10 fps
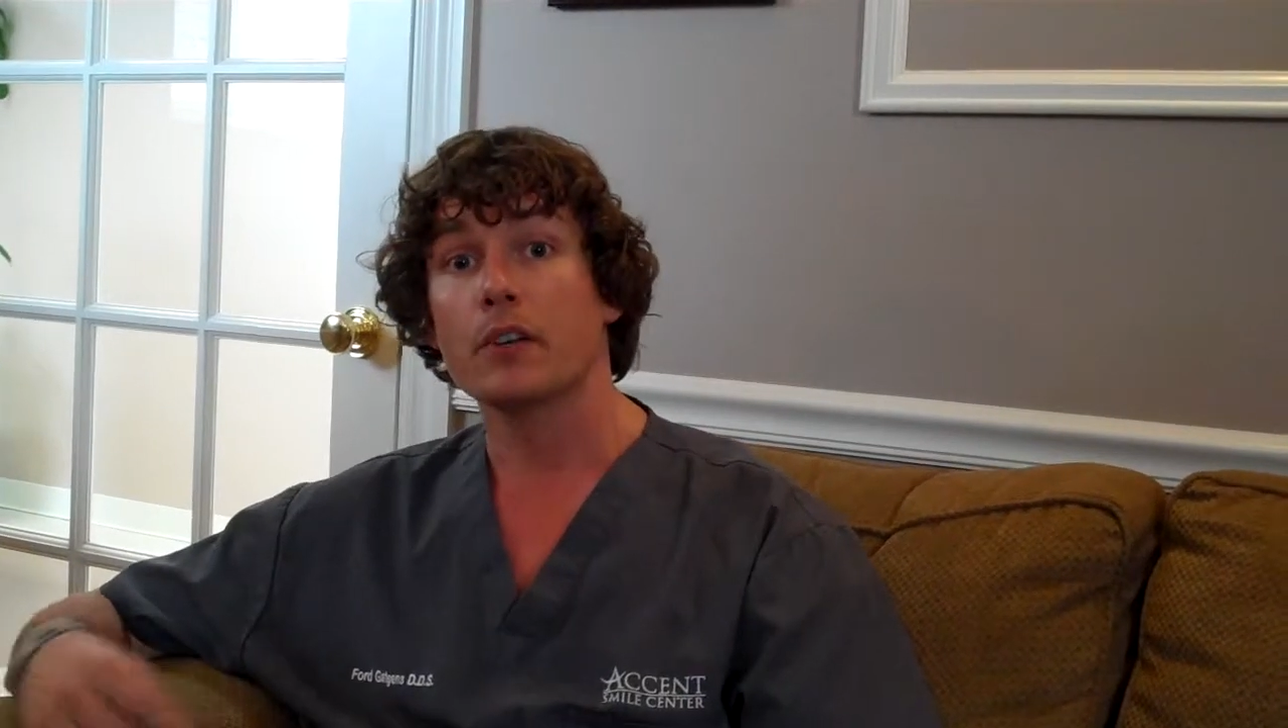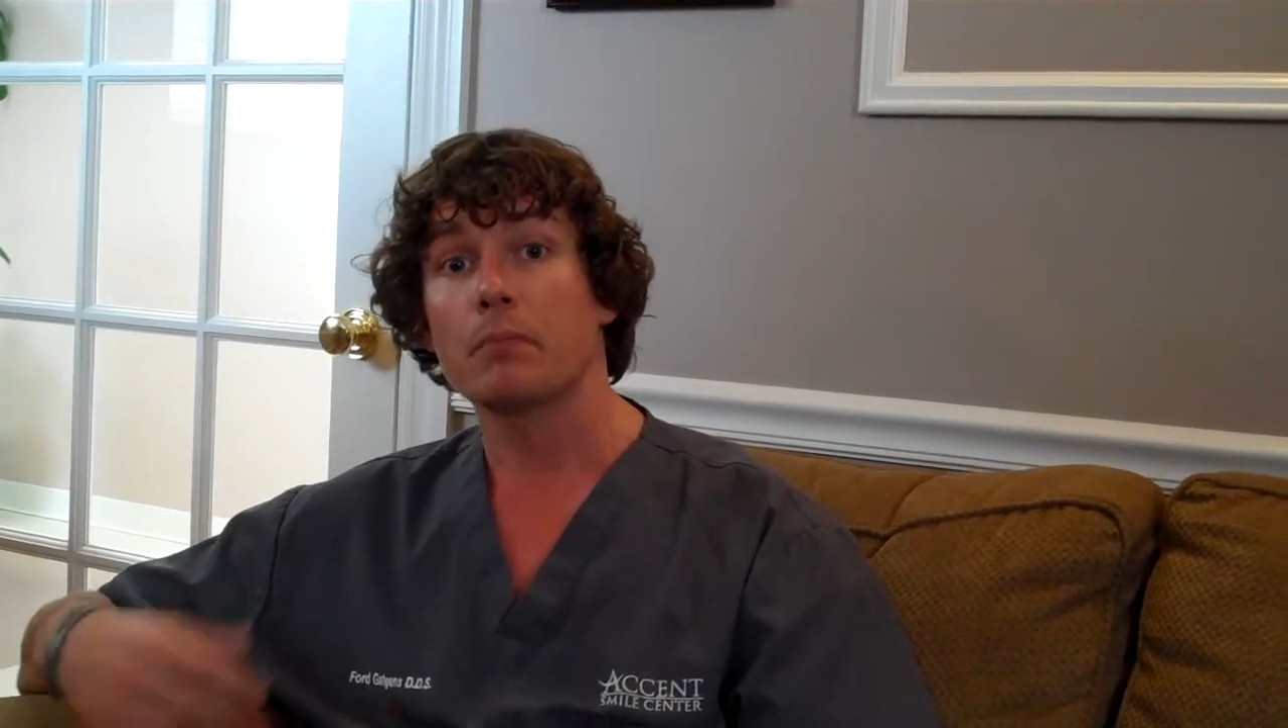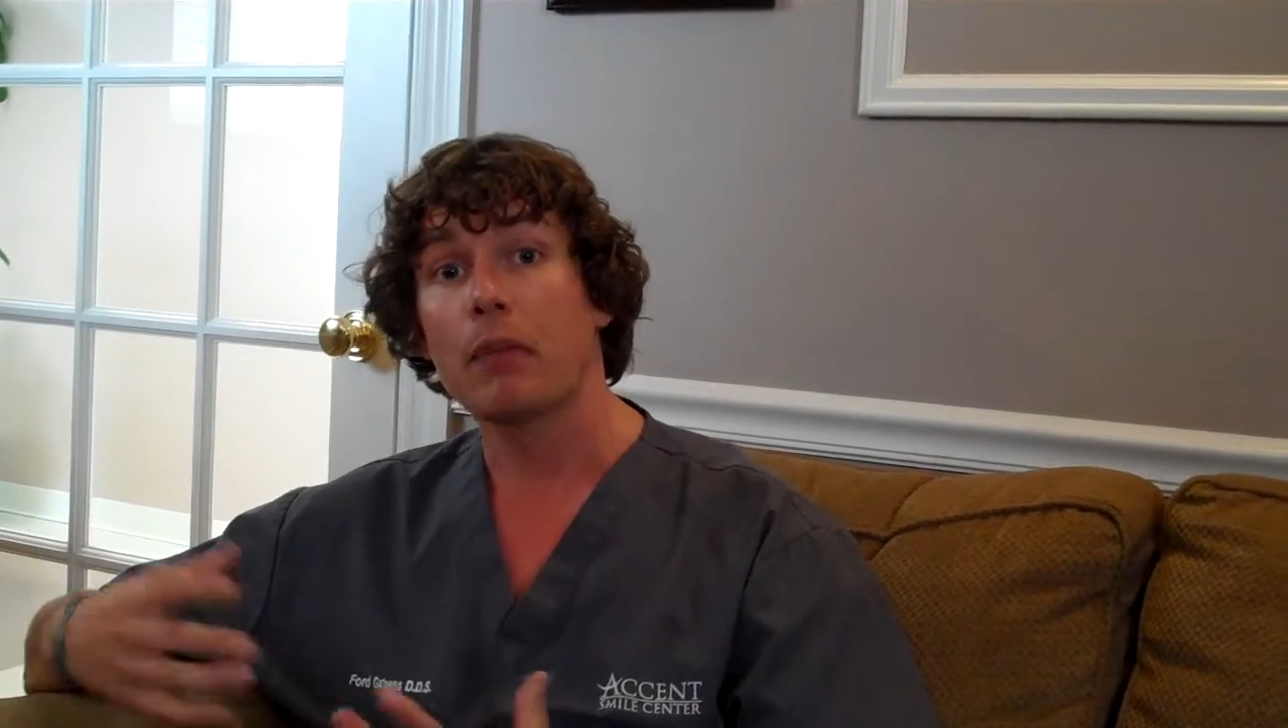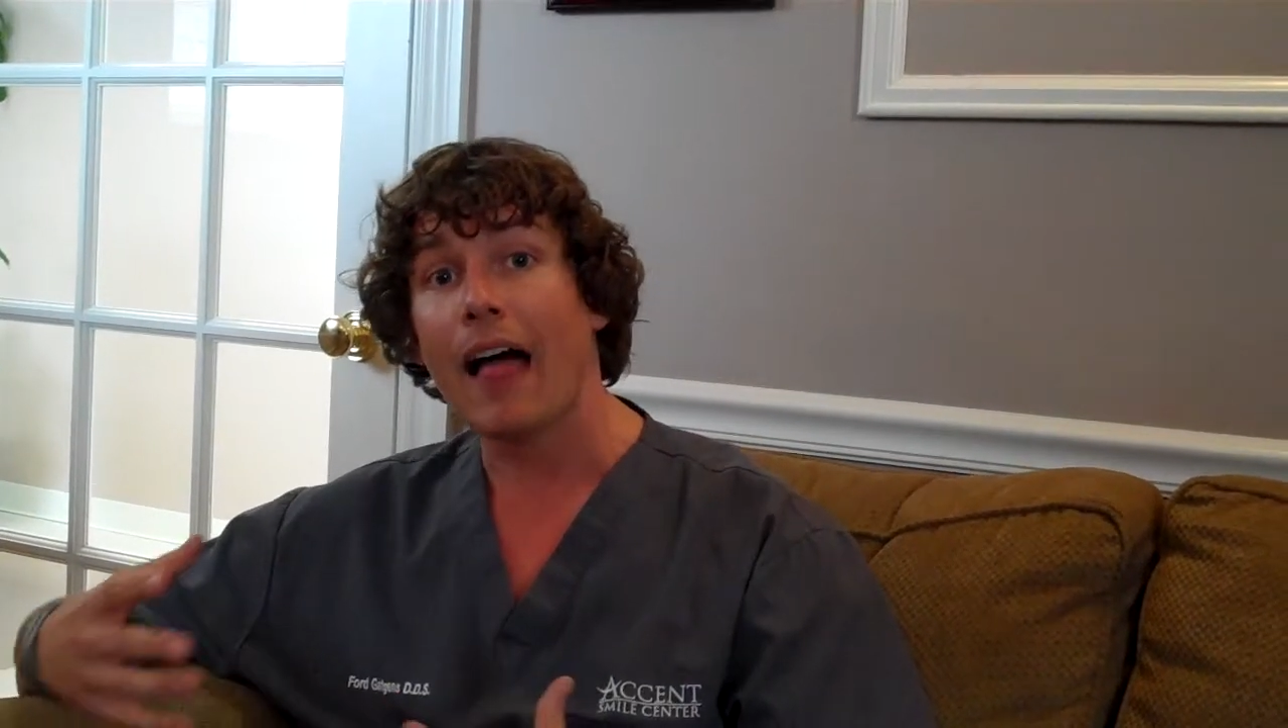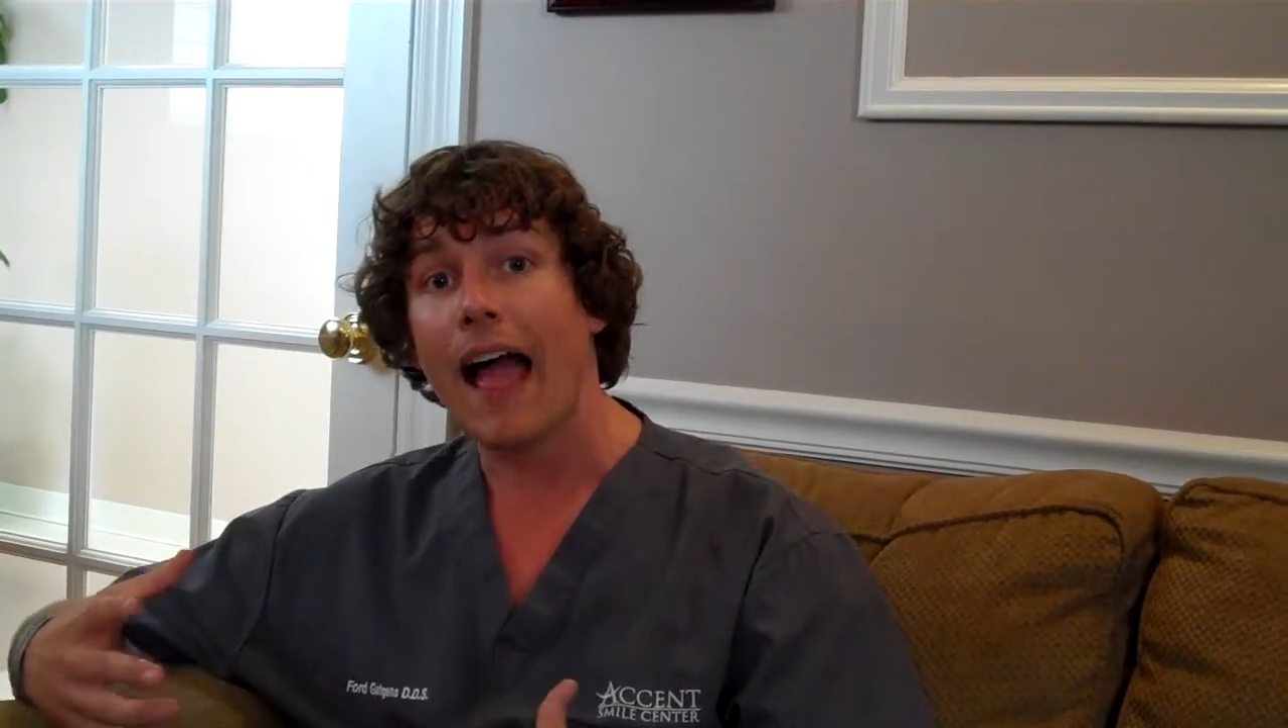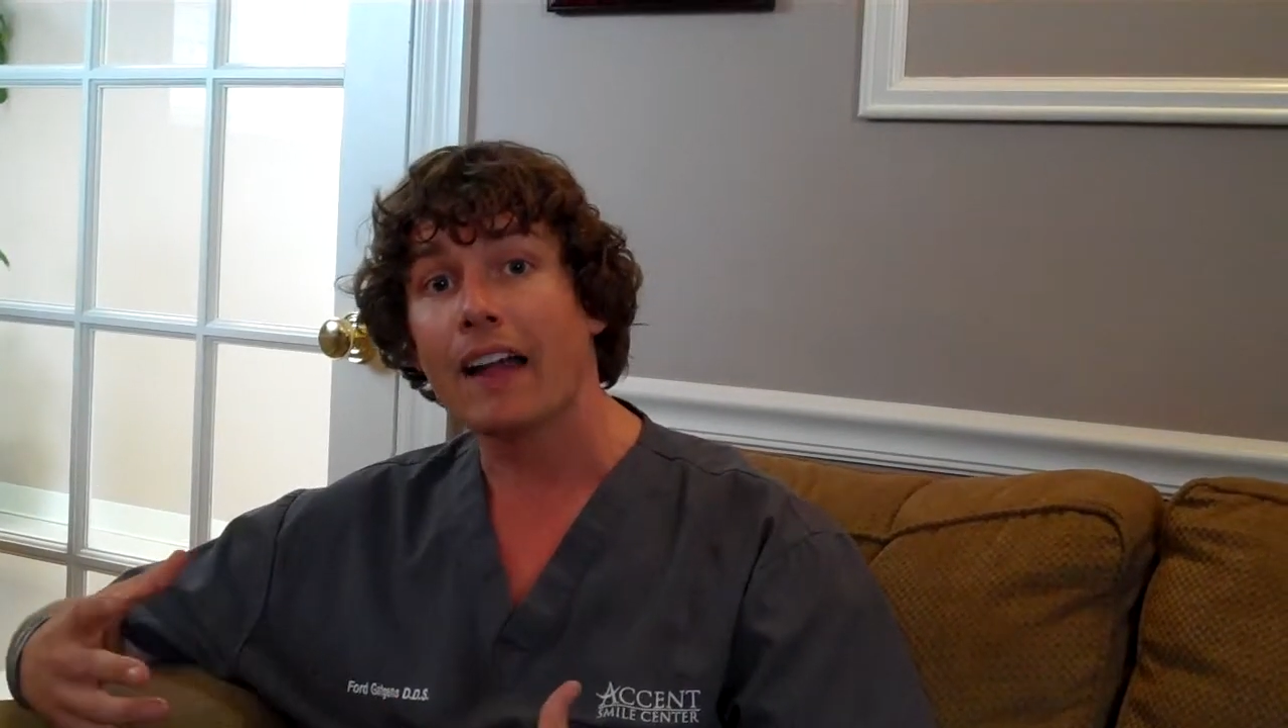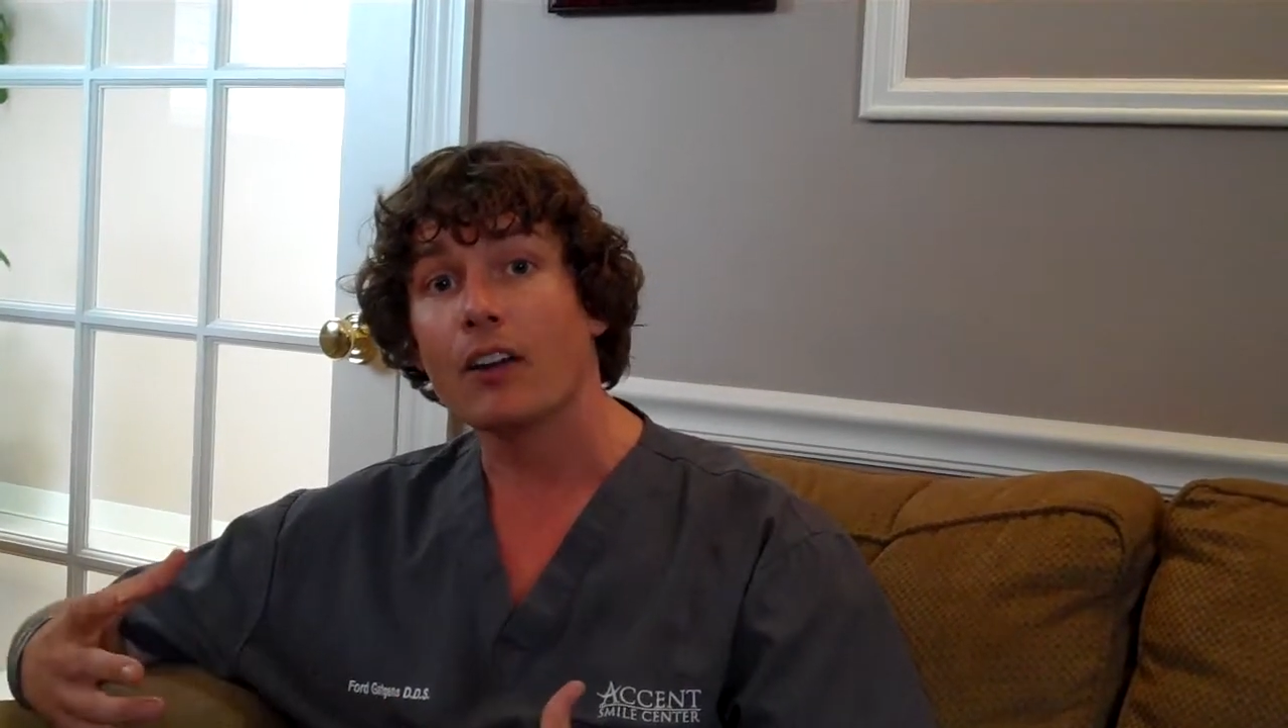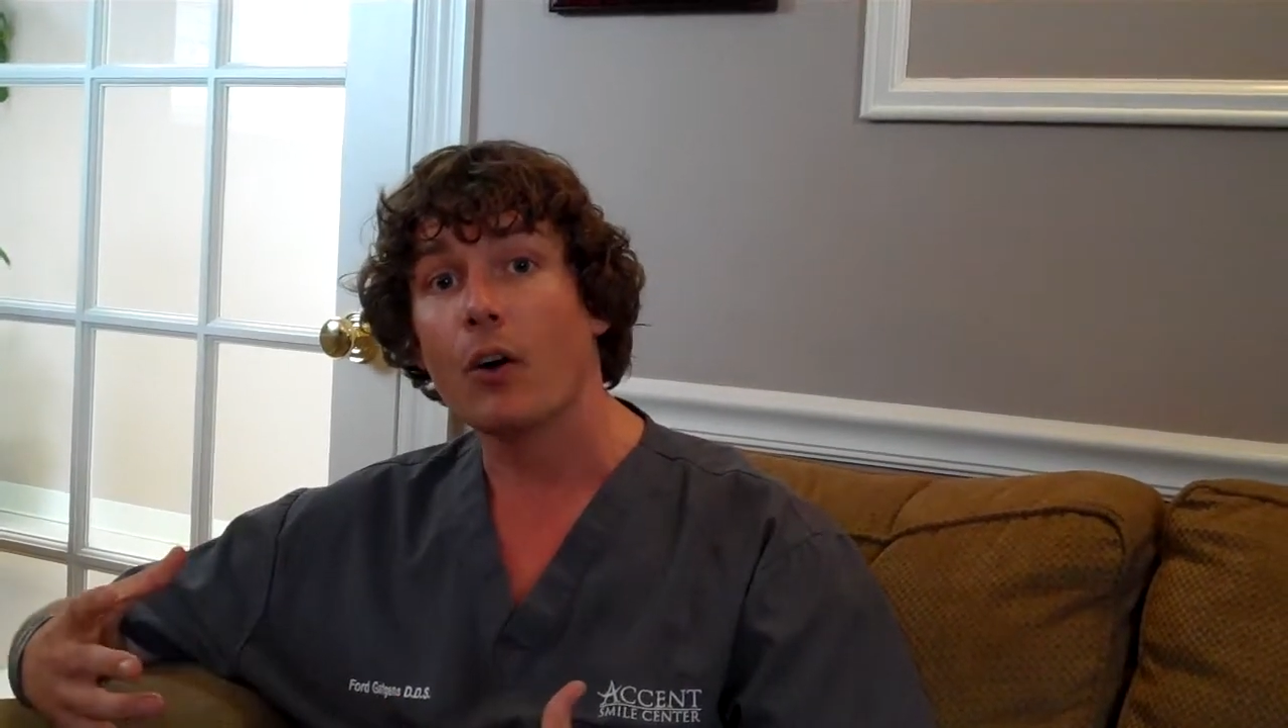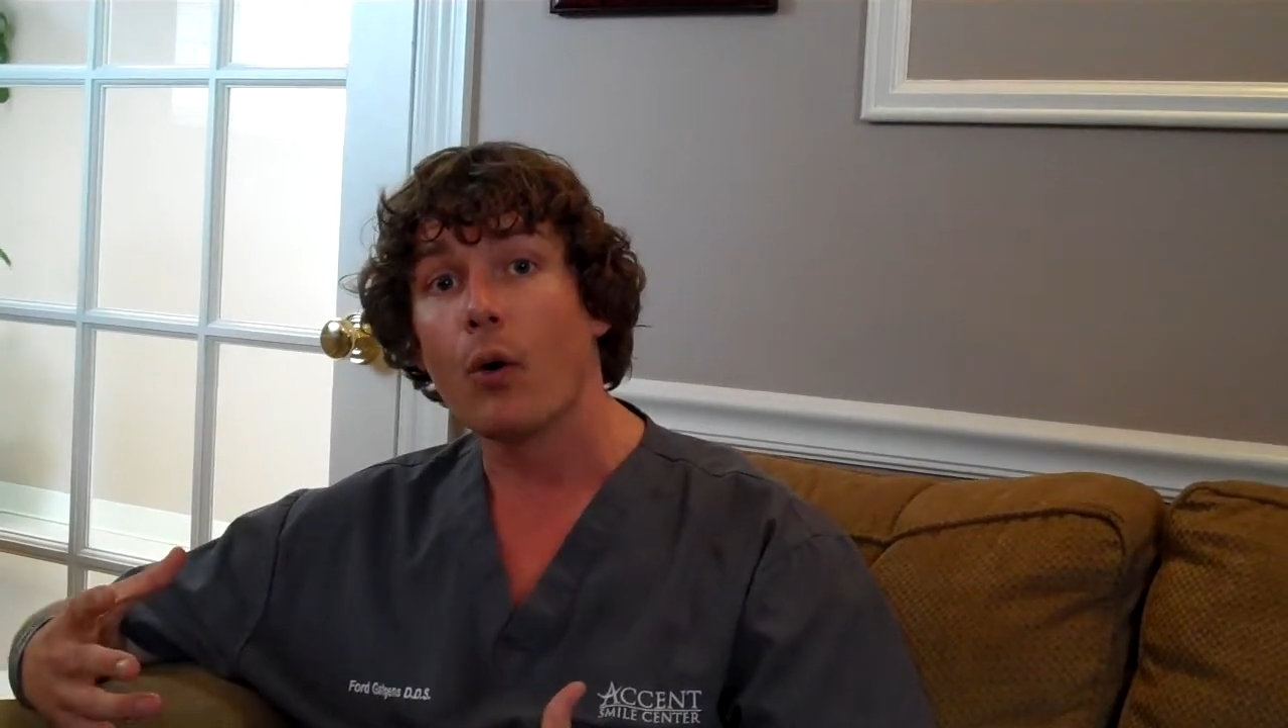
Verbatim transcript: there's plaque